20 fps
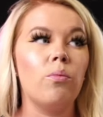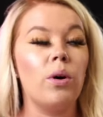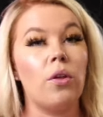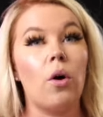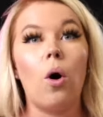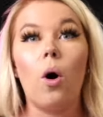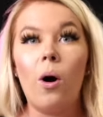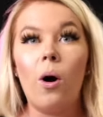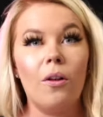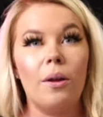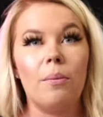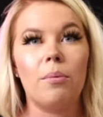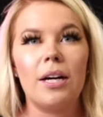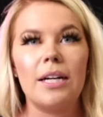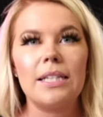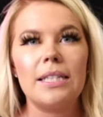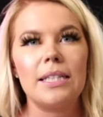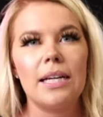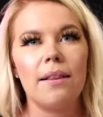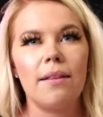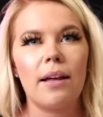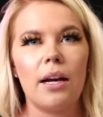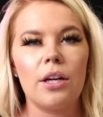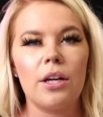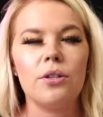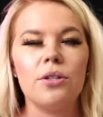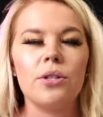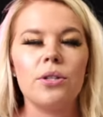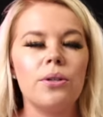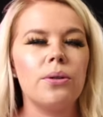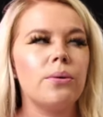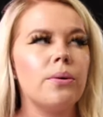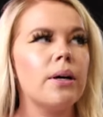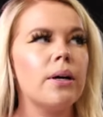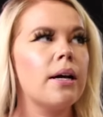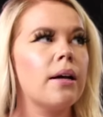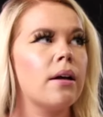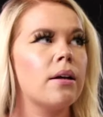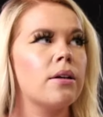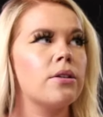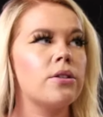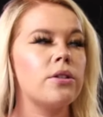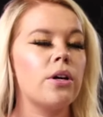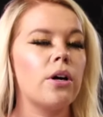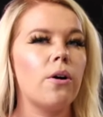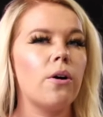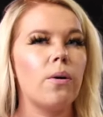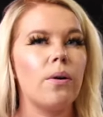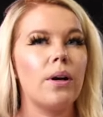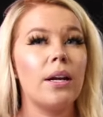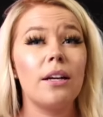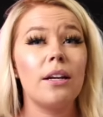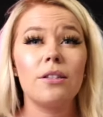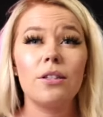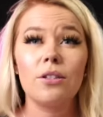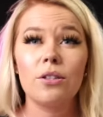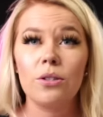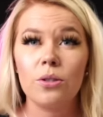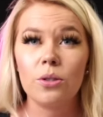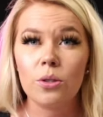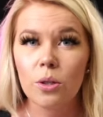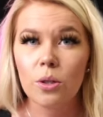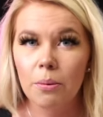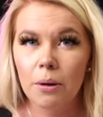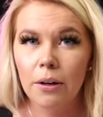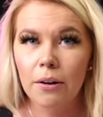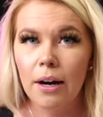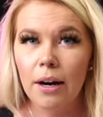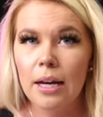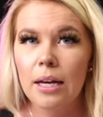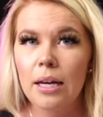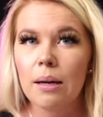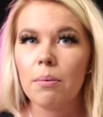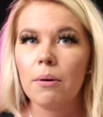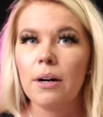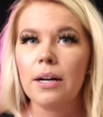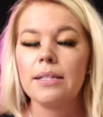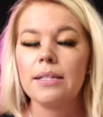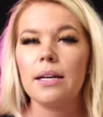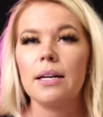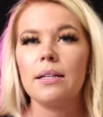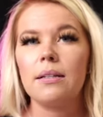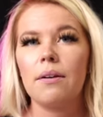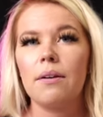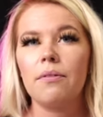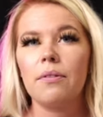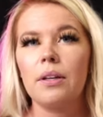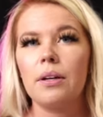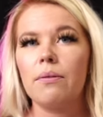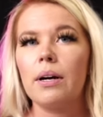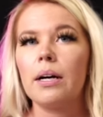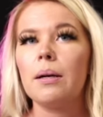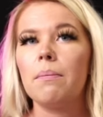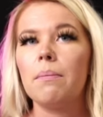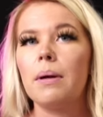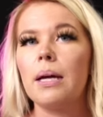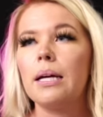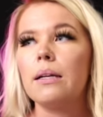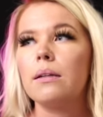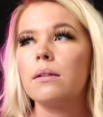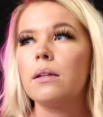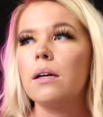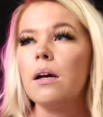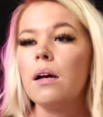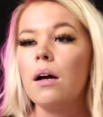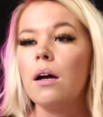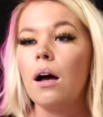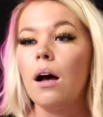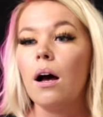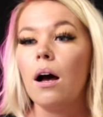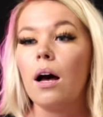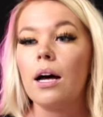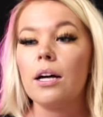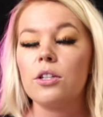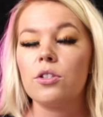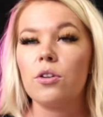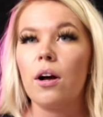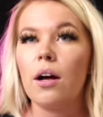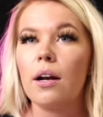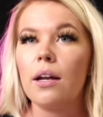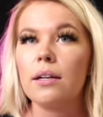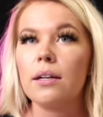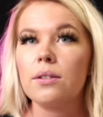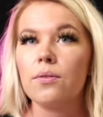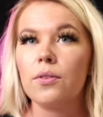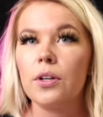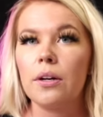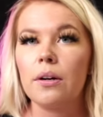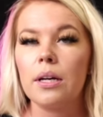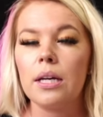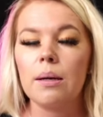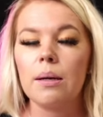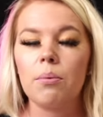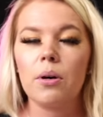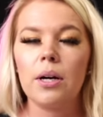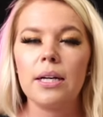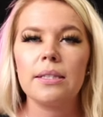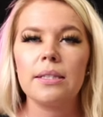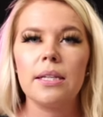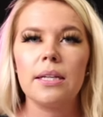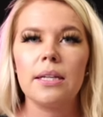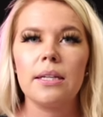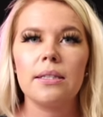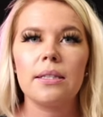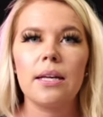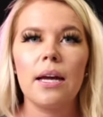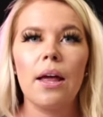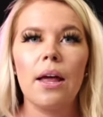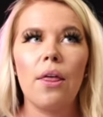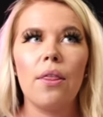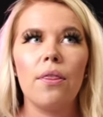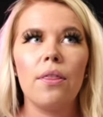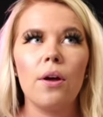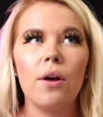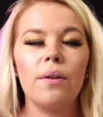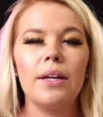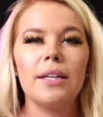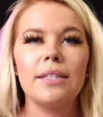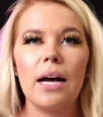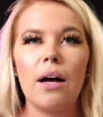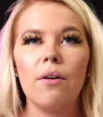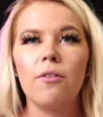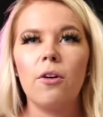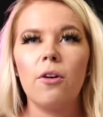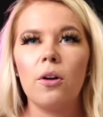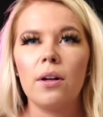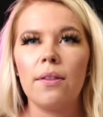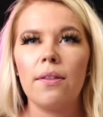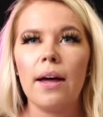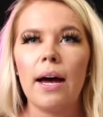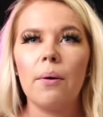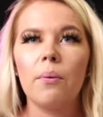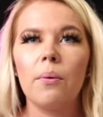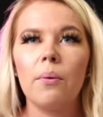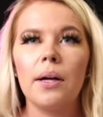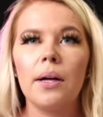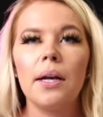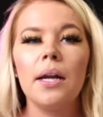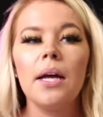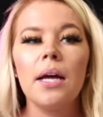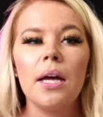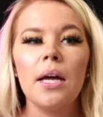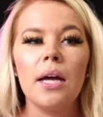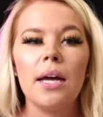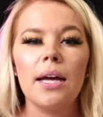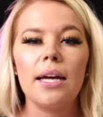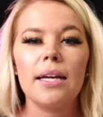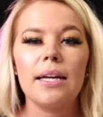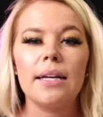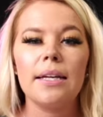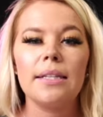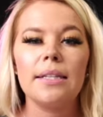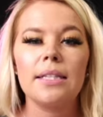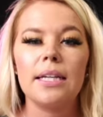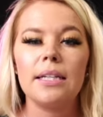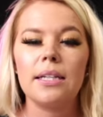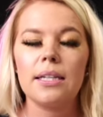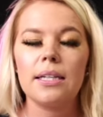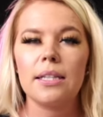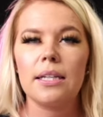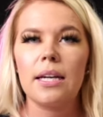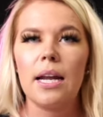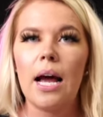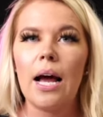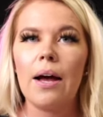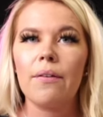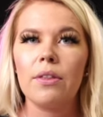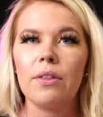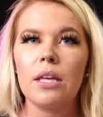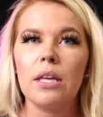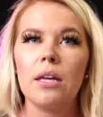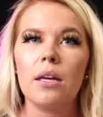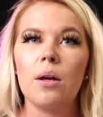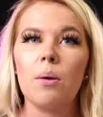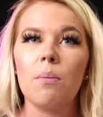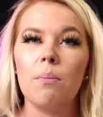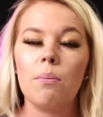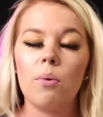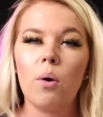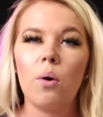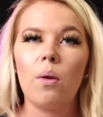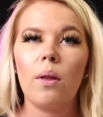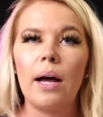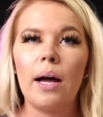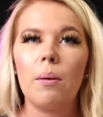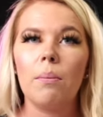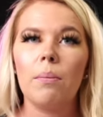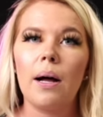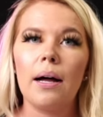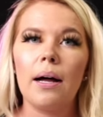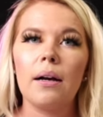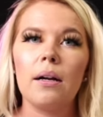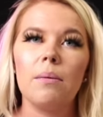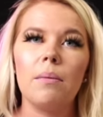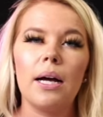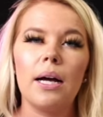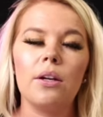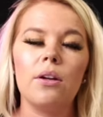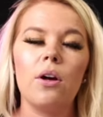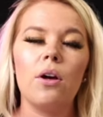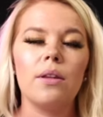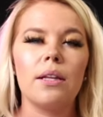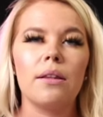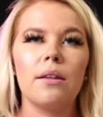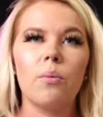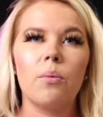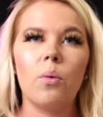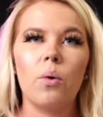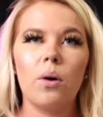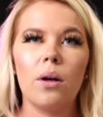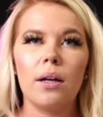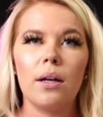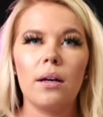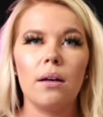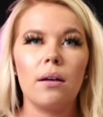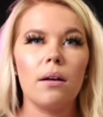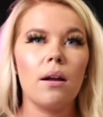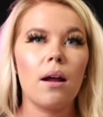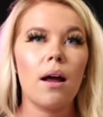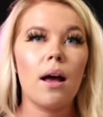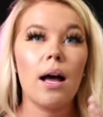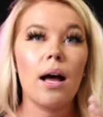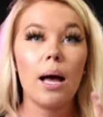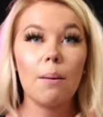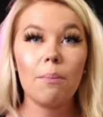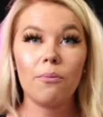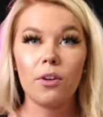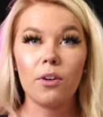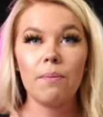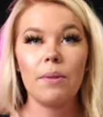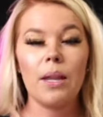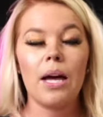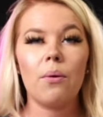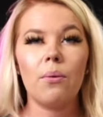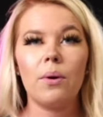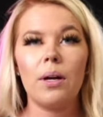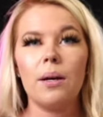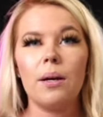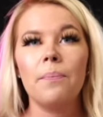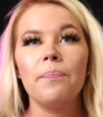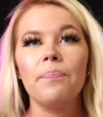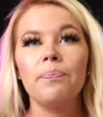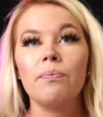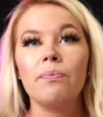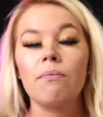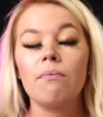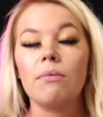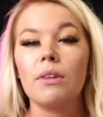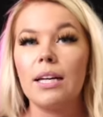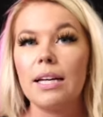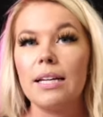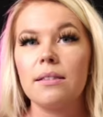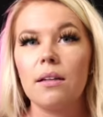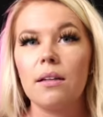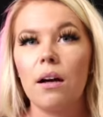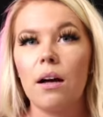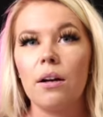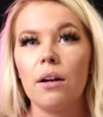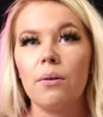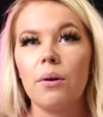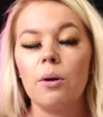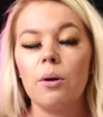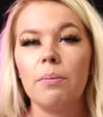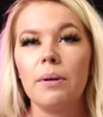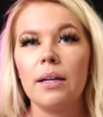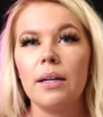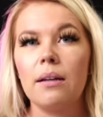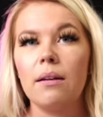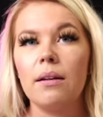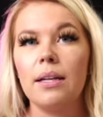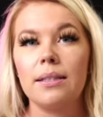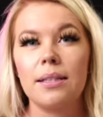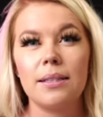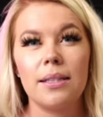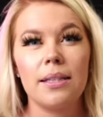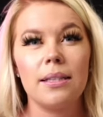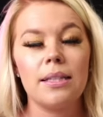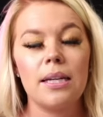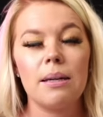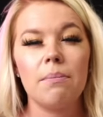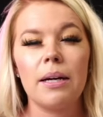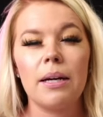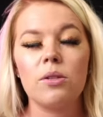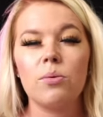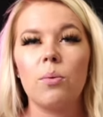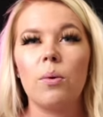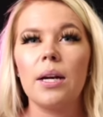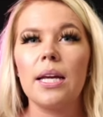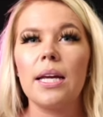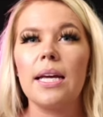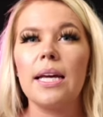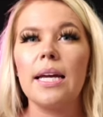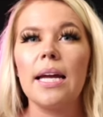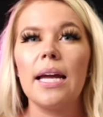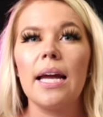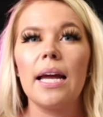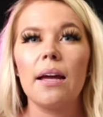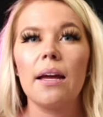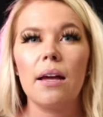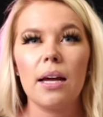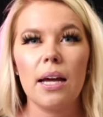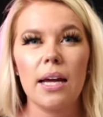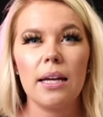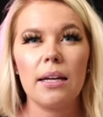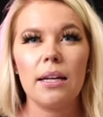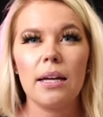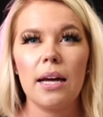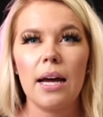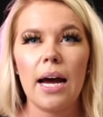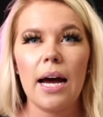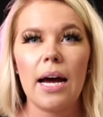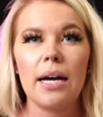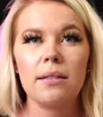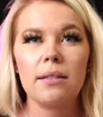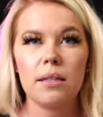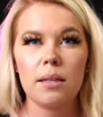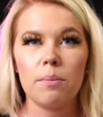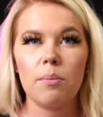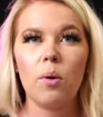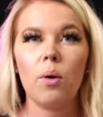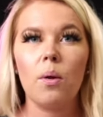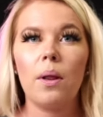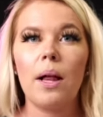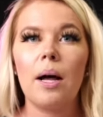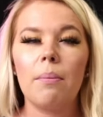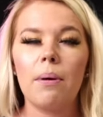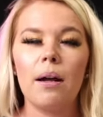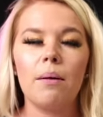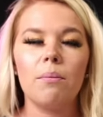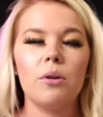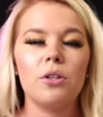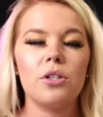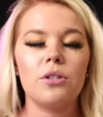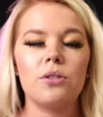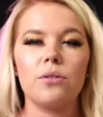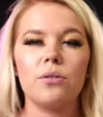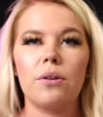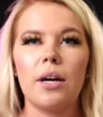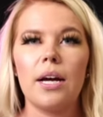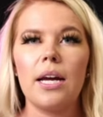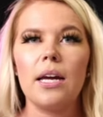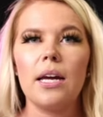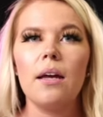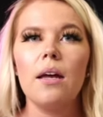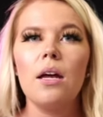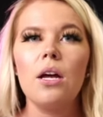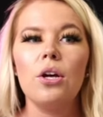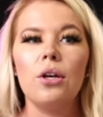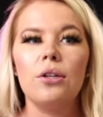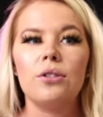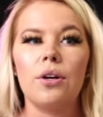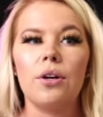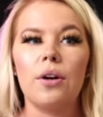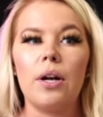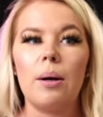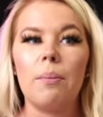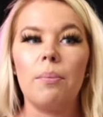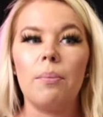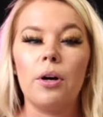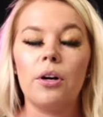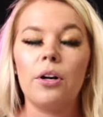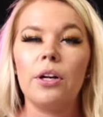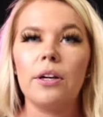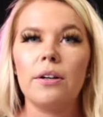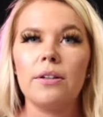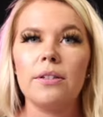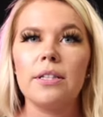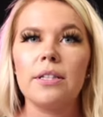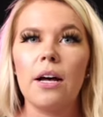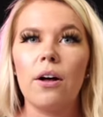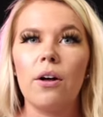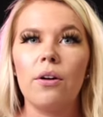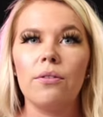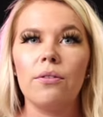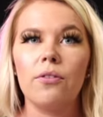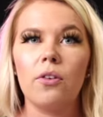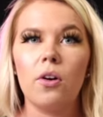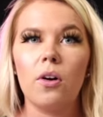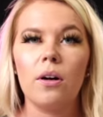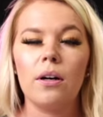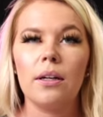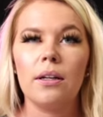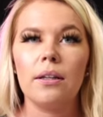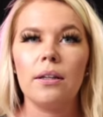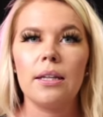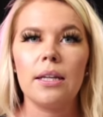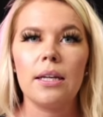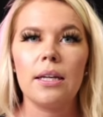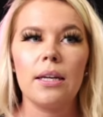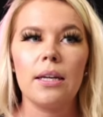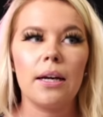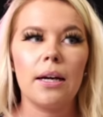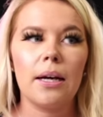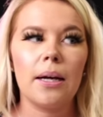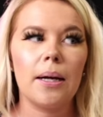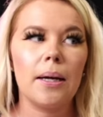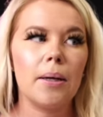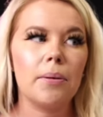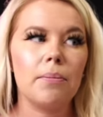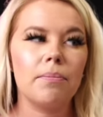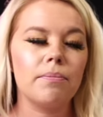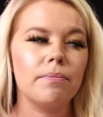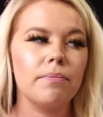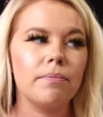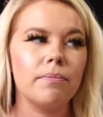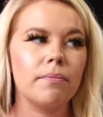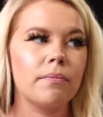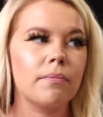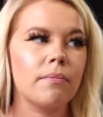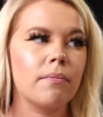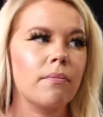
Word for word: with all the pressing that I do. So it is a super great heat press. I definitely recommend Hotronix for your heat presses. The only downfall to that one is it doesn't have the pull out bottom. I know that the one up from that one is an auto open. It's a 16 by 20 and it has the pull out bottom, which is great. So you're not burning yourself on the, um,